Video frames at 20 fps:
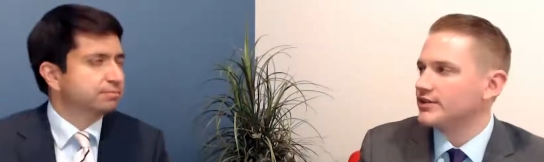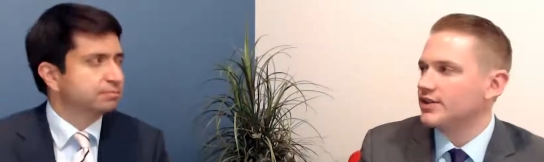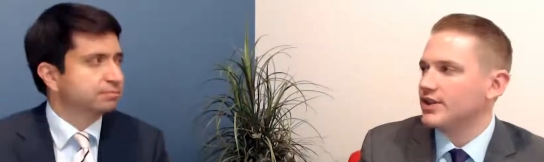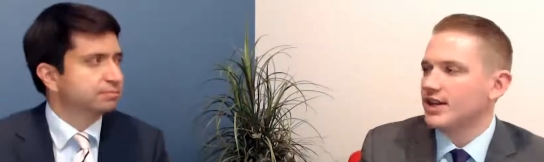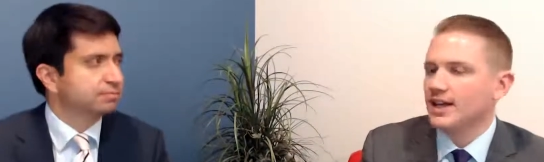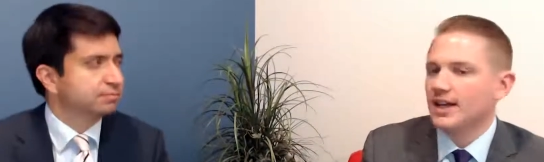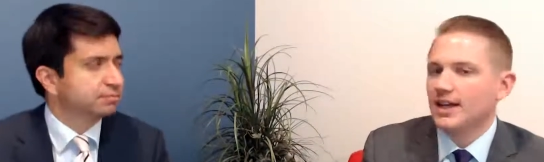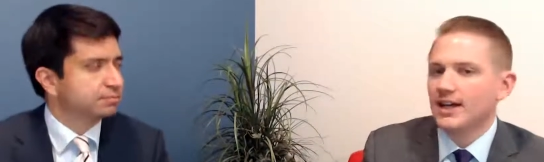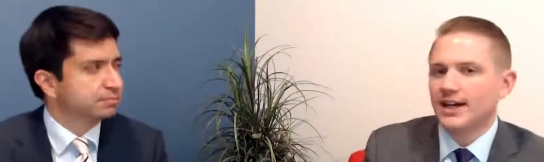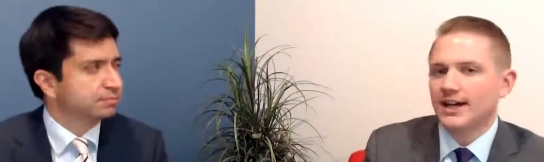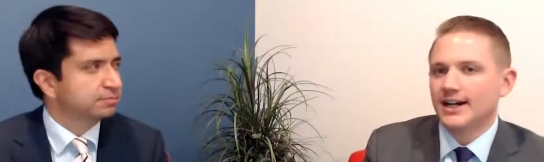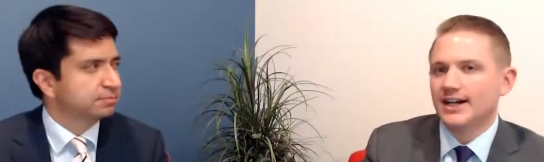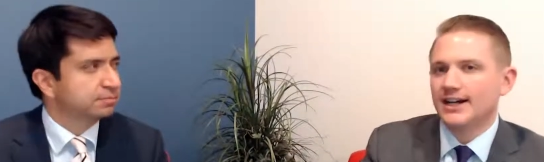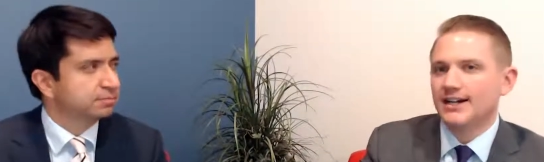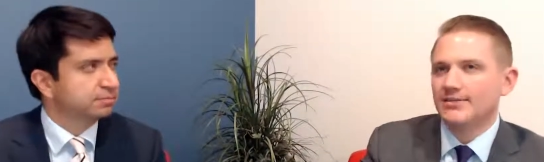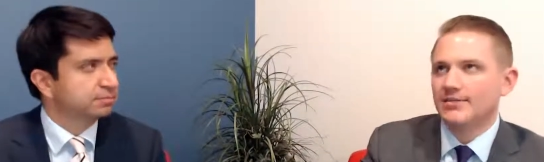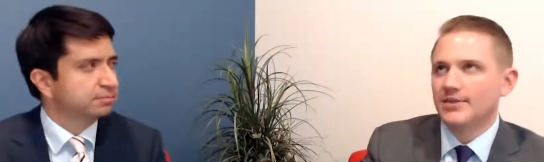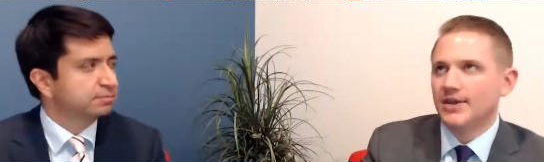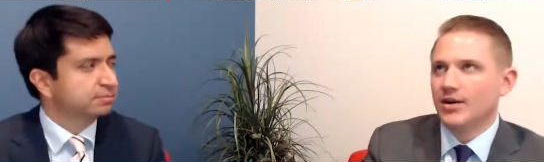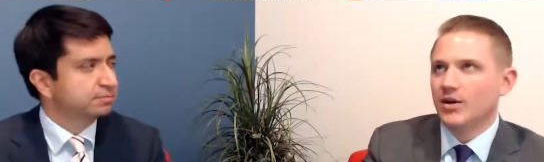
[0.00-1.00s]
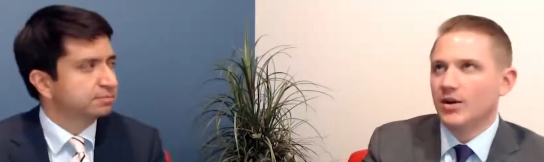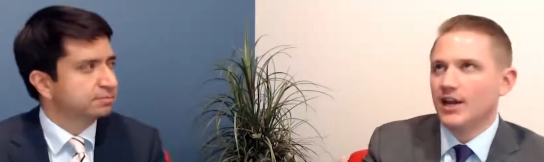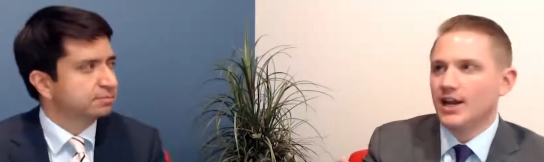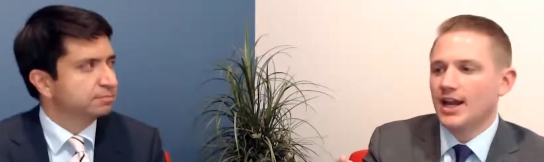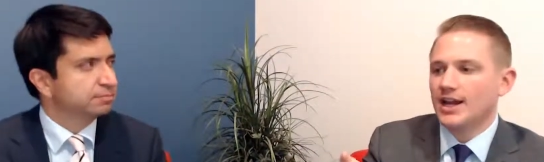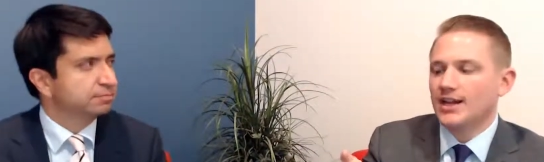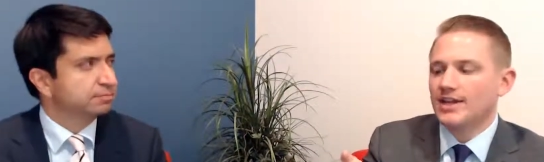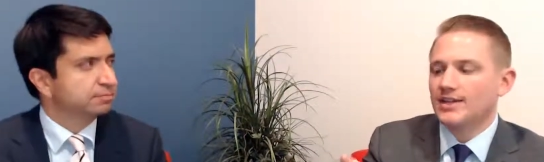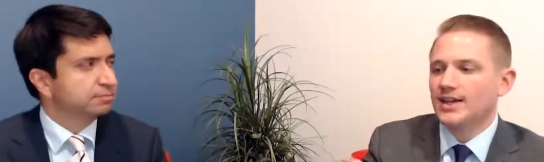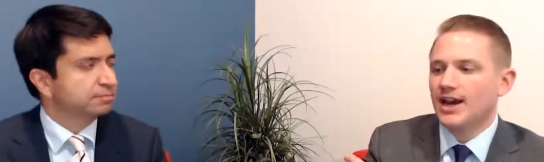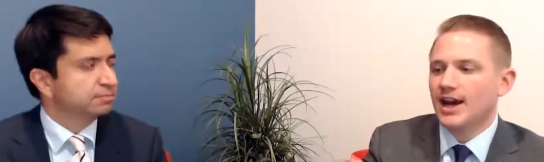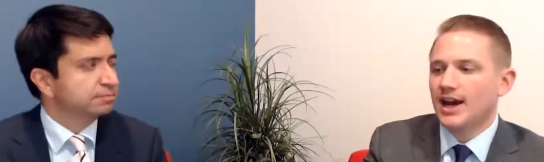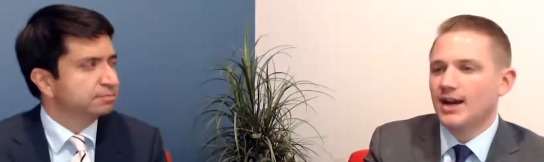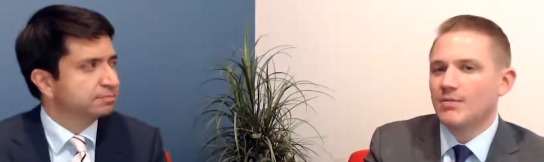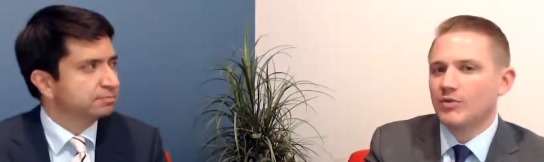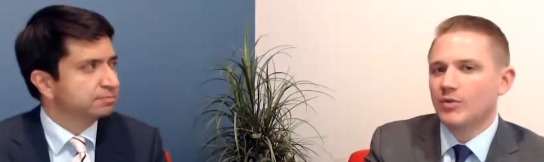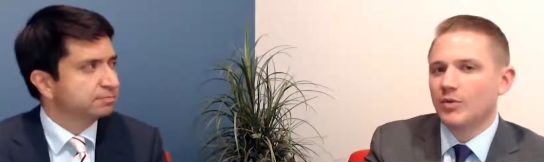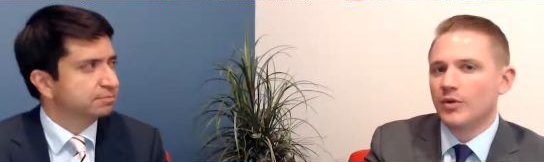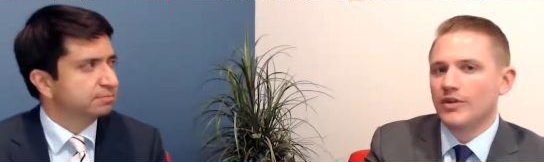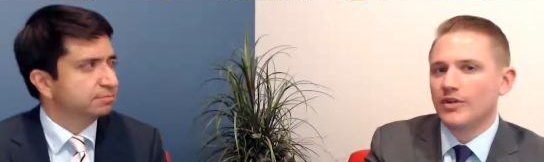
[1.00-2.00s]
Speaker 1: um, in times where
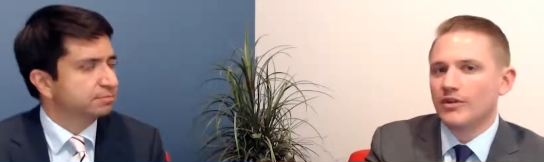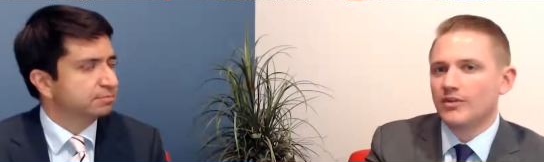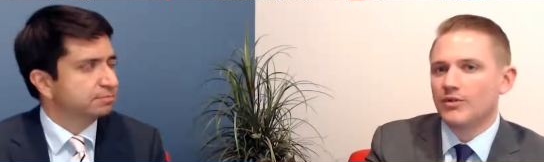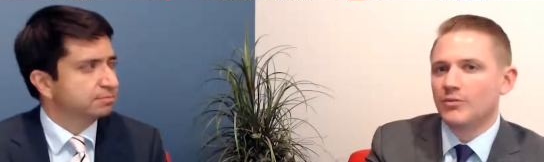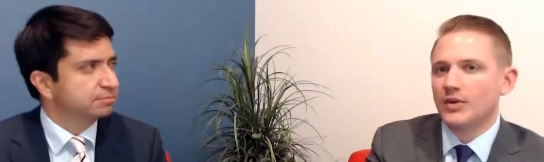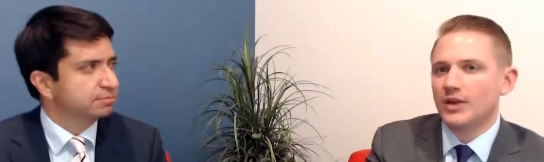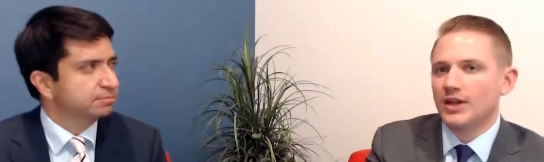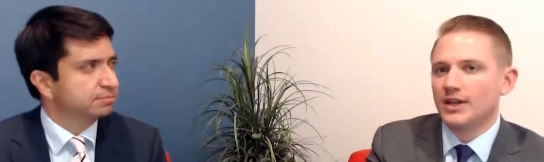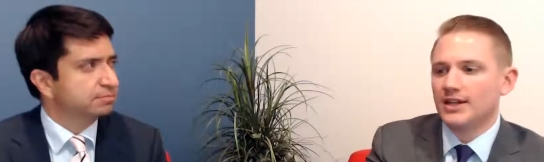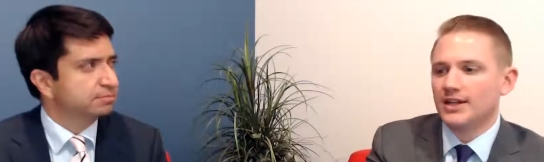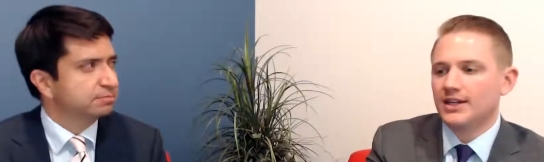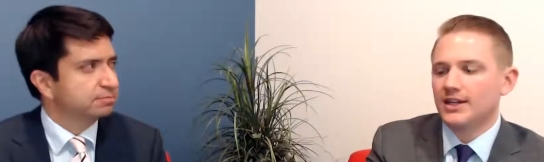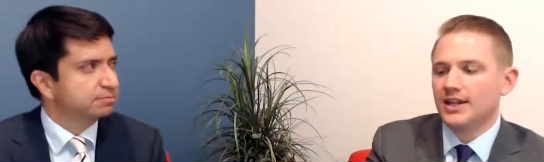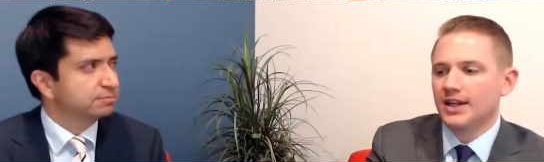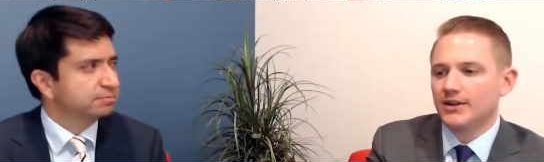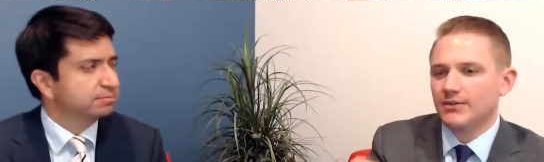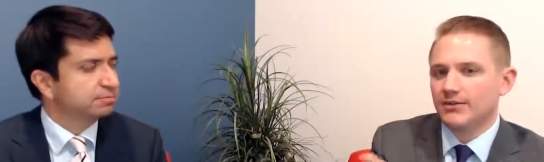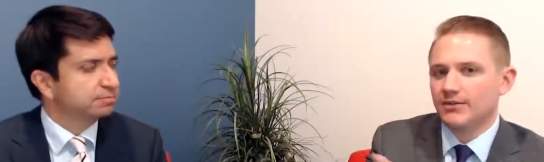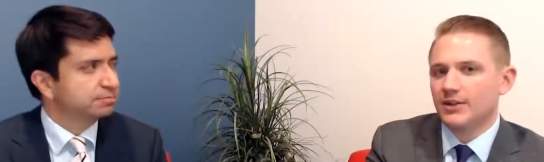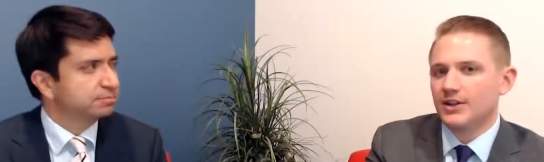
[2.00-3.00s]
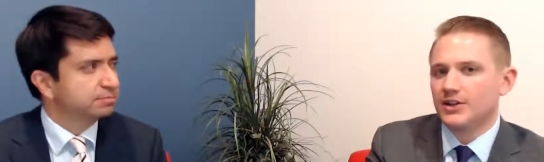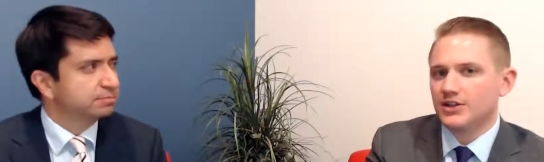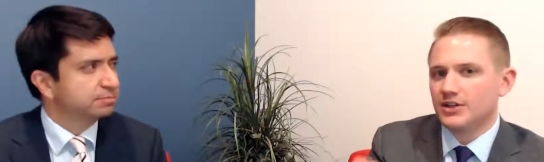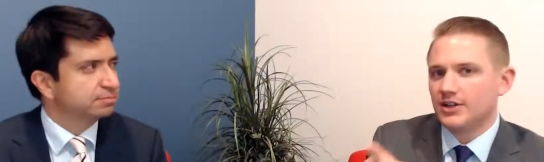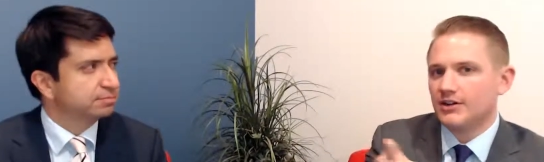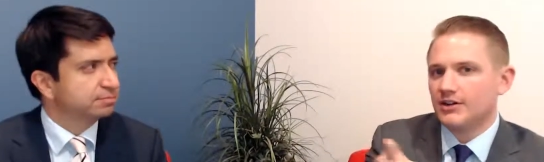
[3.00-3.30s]
there's been inflationary